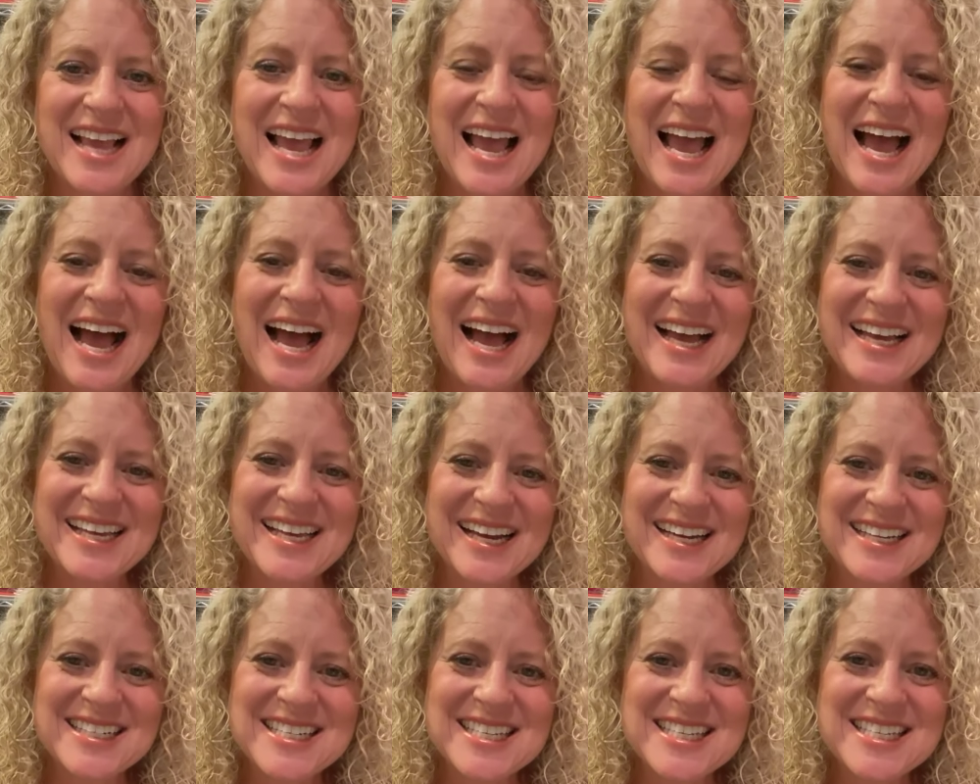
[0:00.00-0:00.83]
Hi
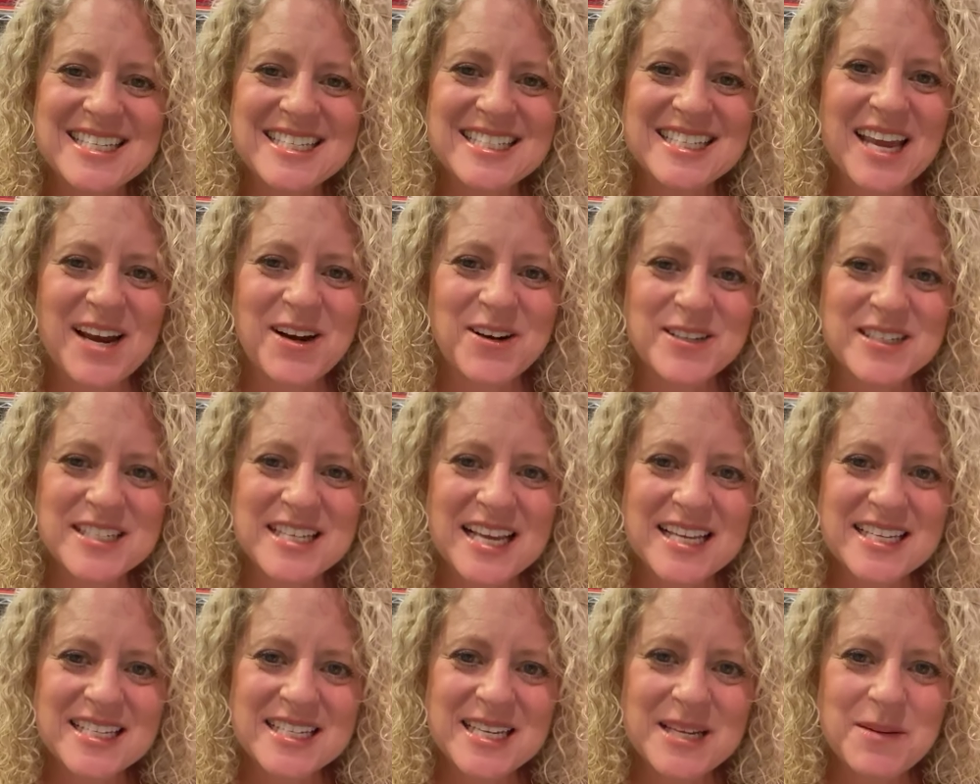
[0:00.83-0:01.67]
guys, this is Karen
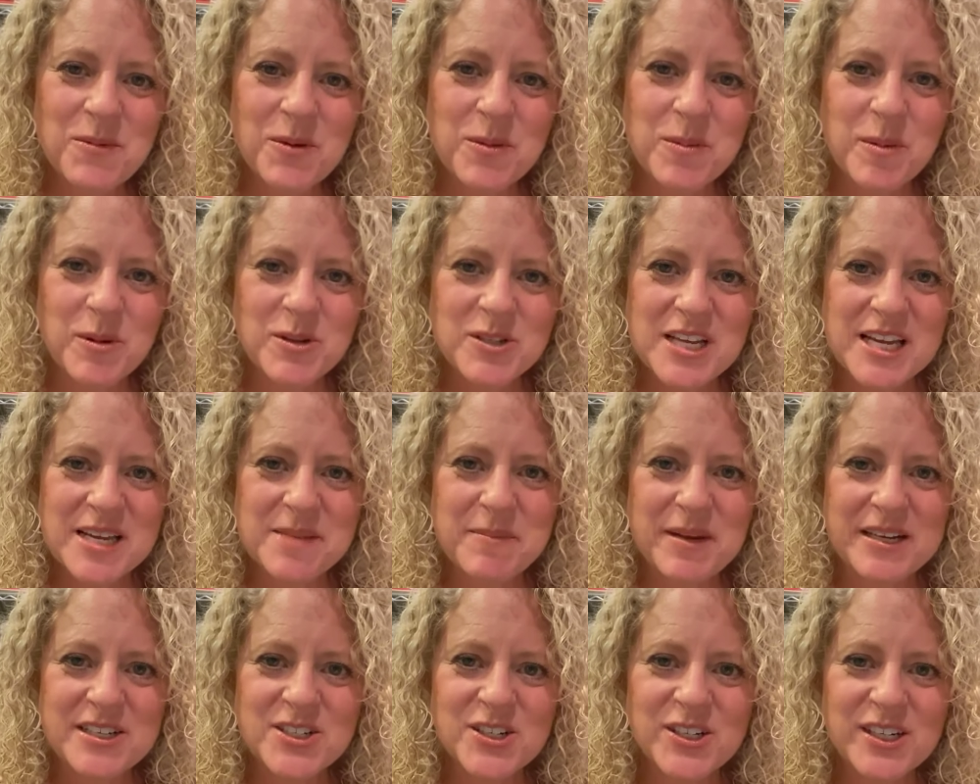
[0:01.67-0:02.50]
Sasteen with Mosaic
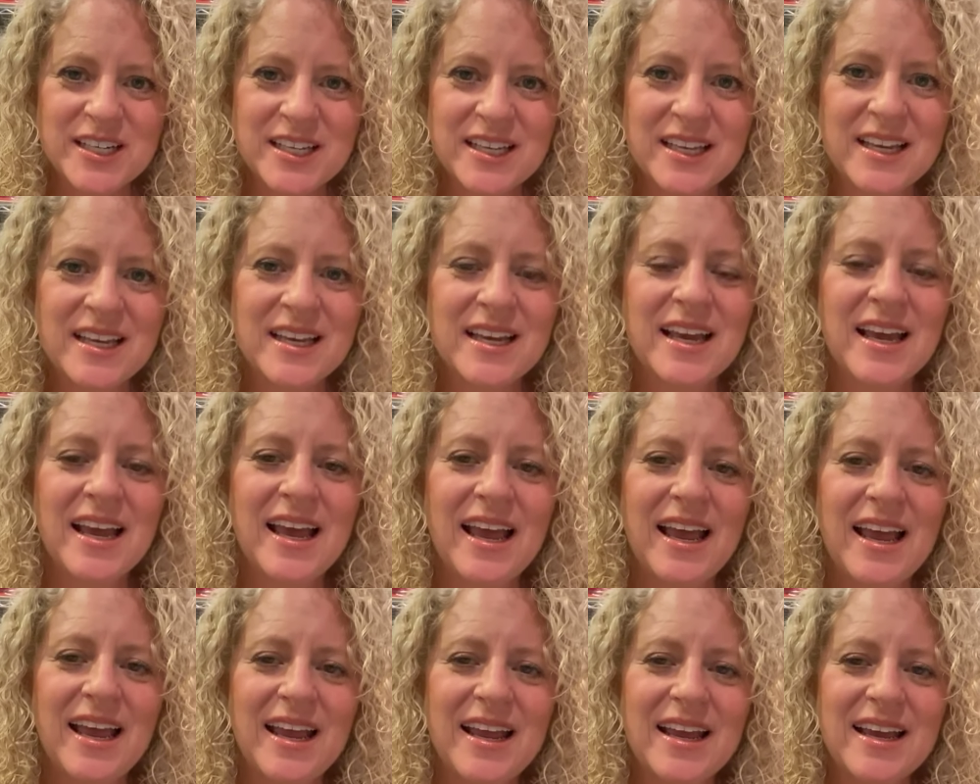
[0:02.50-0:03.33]
Mentoring,
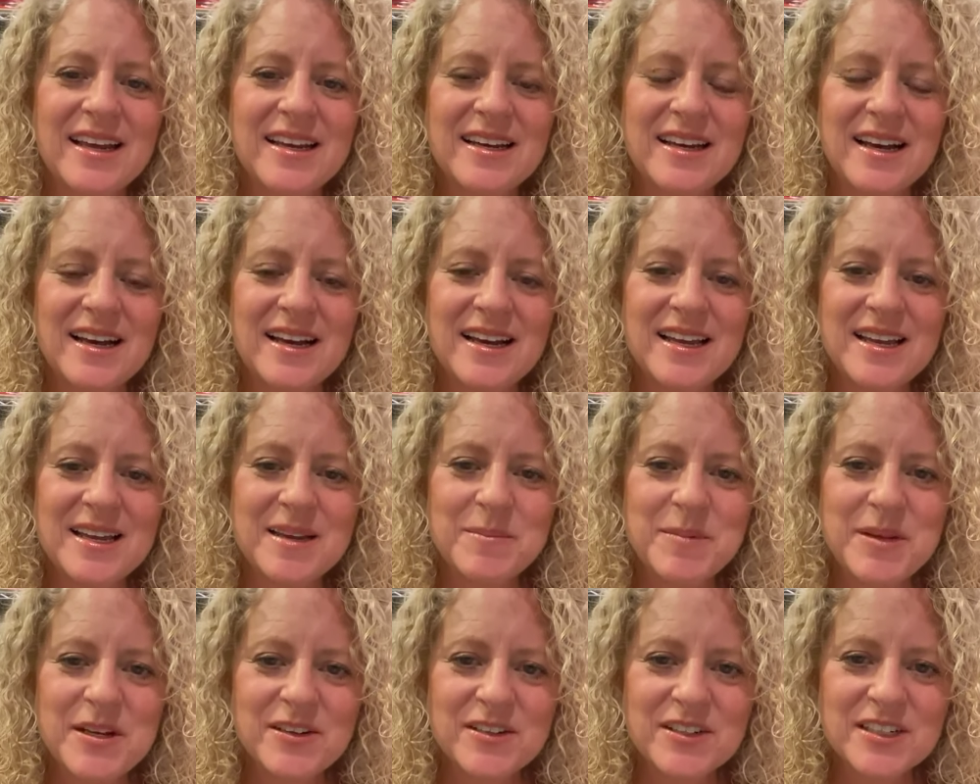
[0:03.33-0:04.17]
and I am
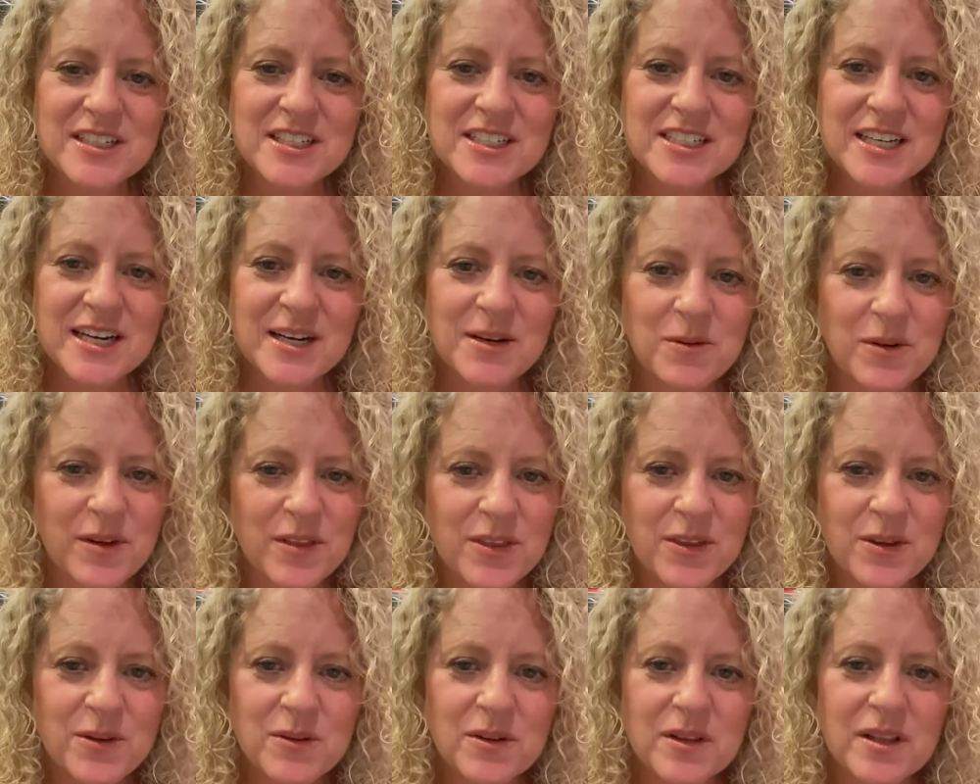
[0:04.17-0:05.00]
here to share with
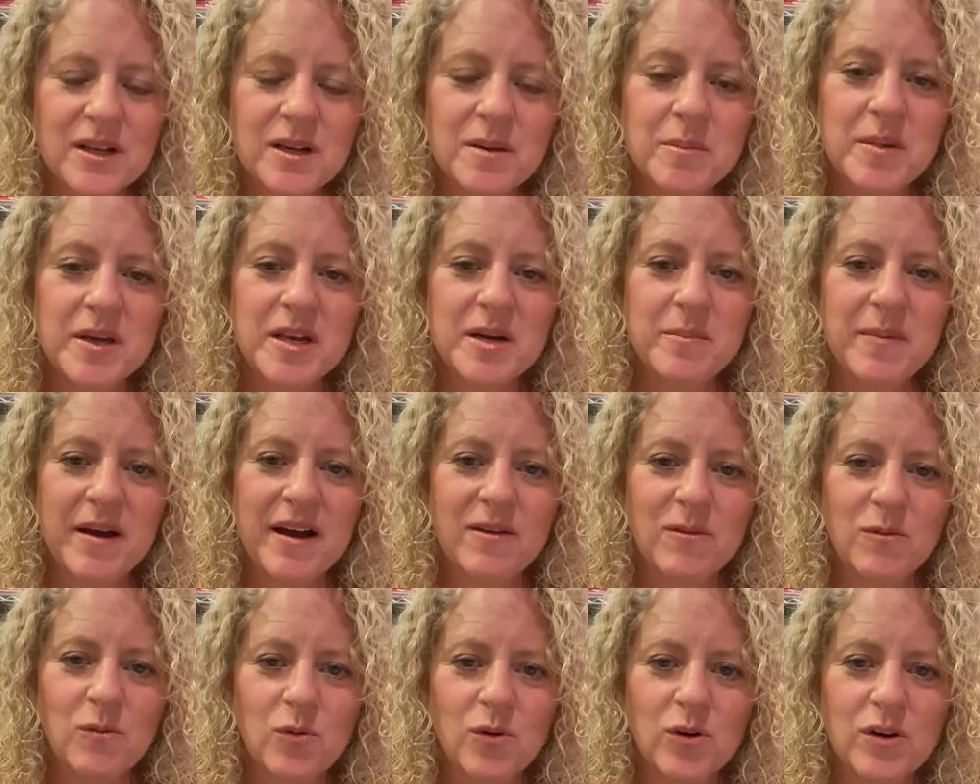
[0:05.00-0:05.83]
you a little bit about
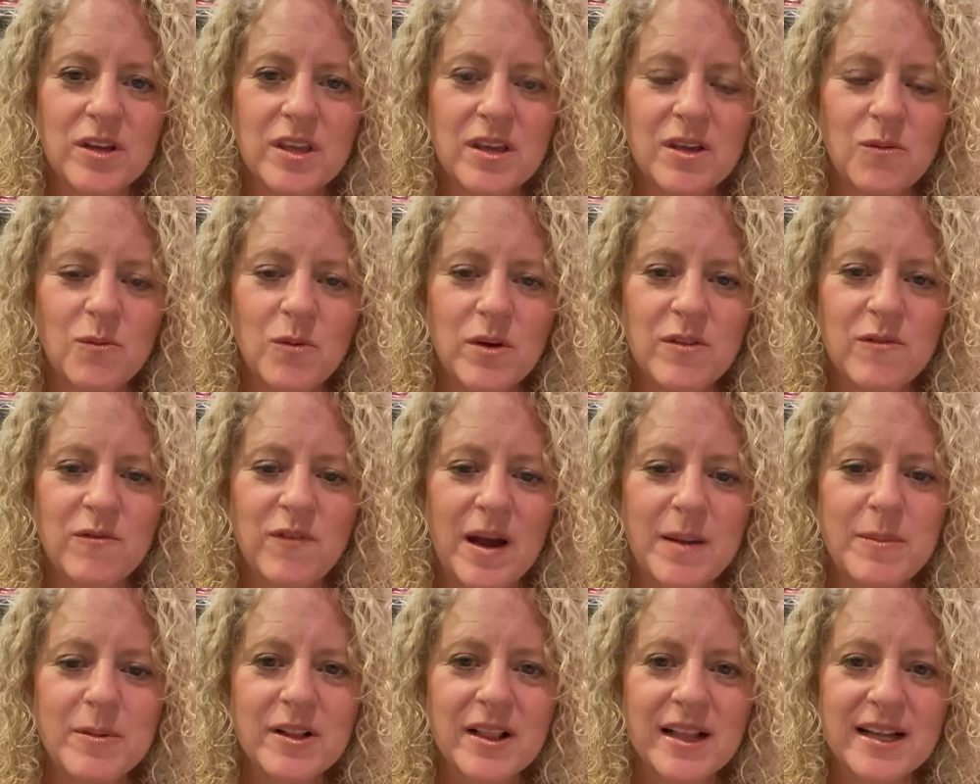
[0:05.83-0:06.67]
working with
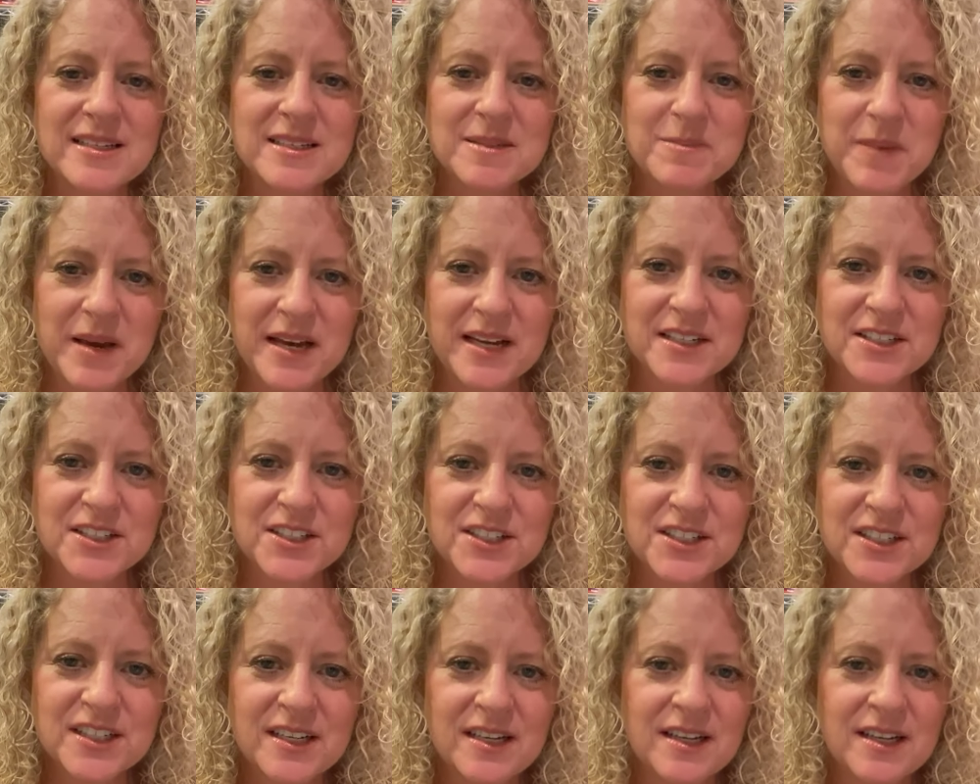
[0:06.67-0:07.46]
fiberglass mesh.